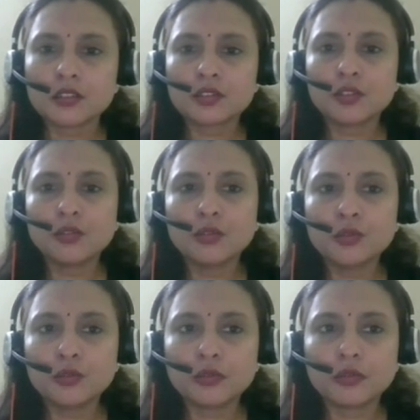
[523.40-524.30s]

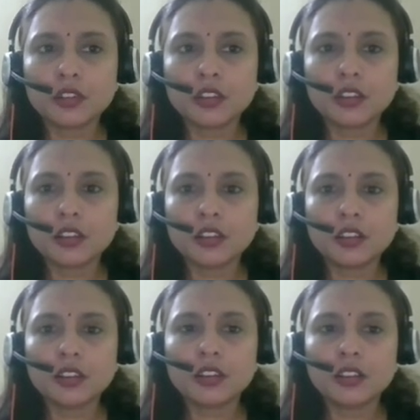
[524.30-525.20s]
So
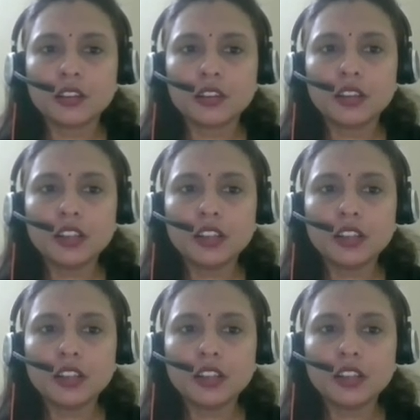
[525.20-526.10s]
let's
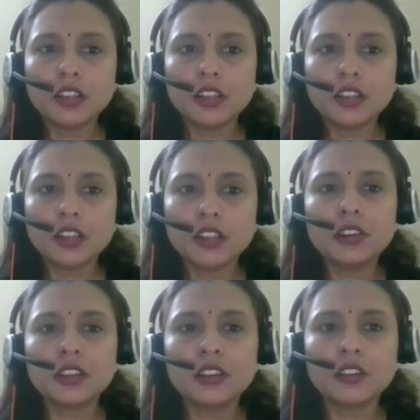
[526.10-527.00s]
say the
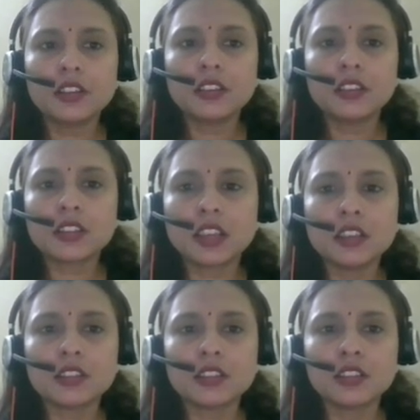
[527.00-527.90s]
requirement here in this
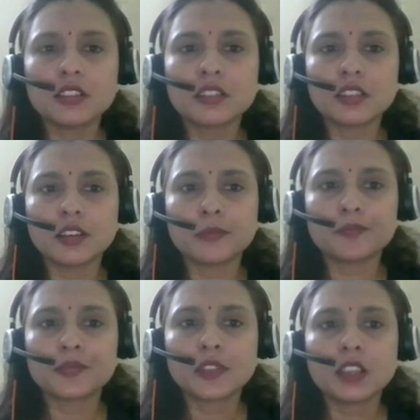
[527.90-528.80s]
case is um,
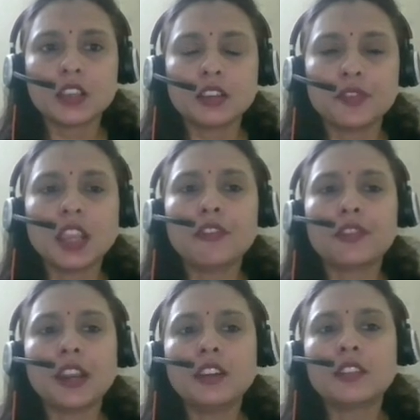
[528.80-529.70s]
we have
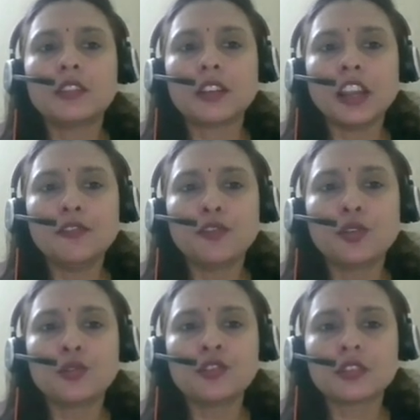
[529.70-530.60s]
red, red
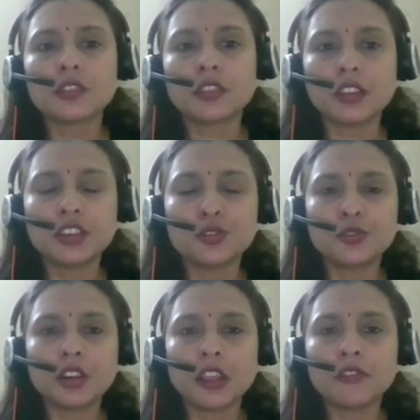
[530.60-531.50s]
flows, they
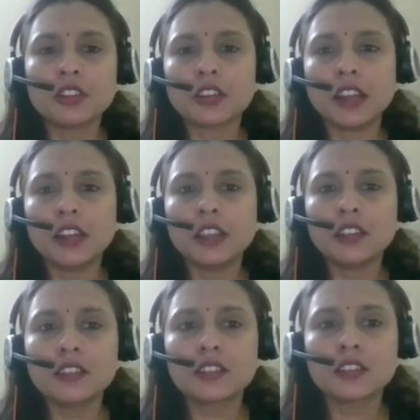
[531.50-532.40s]
should traverse red
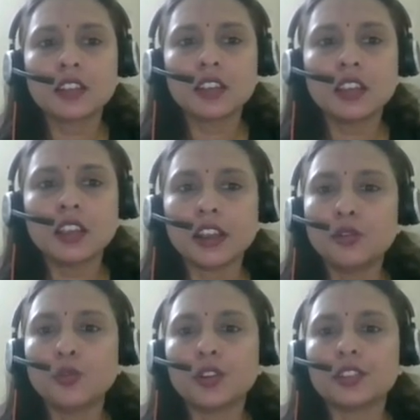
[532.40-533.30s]
links and
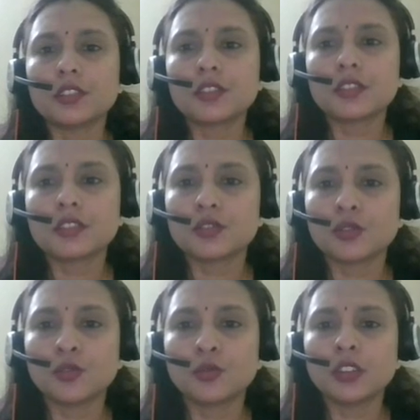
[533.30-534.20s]
no others.
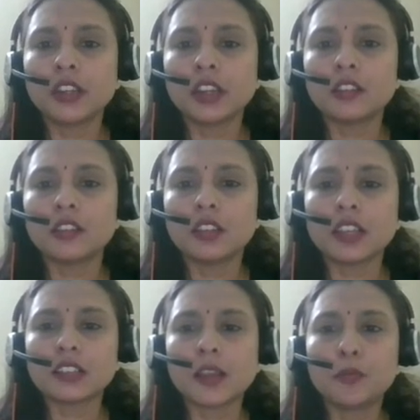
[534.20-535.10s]
So the, the
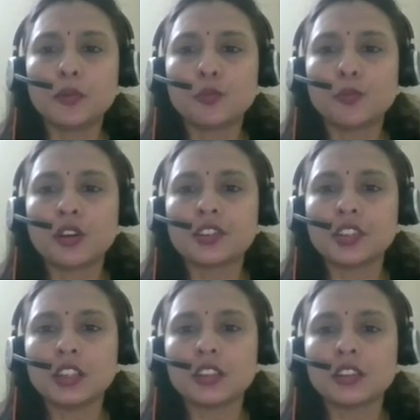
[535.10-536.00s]
example
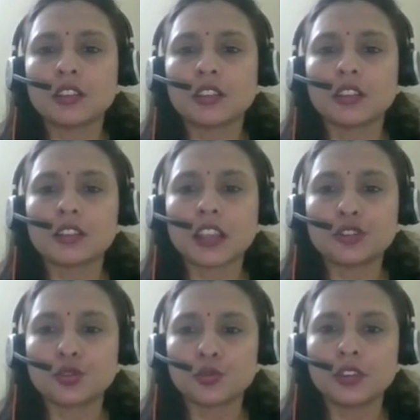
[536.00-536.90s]
topology uh, is as
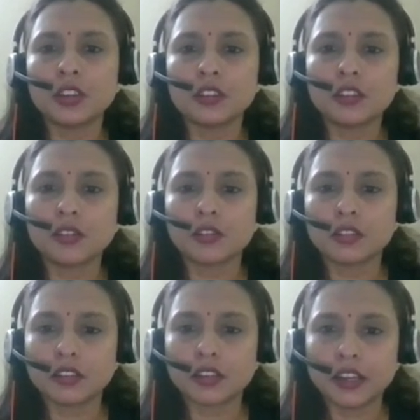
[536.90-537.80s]
shown here
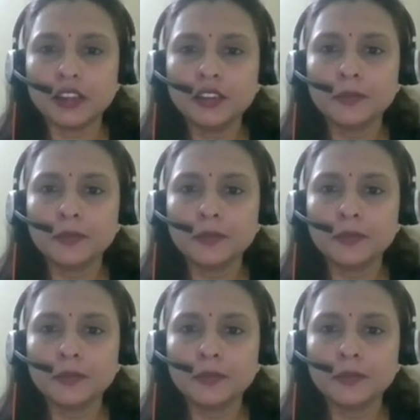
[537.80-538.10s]
on the right.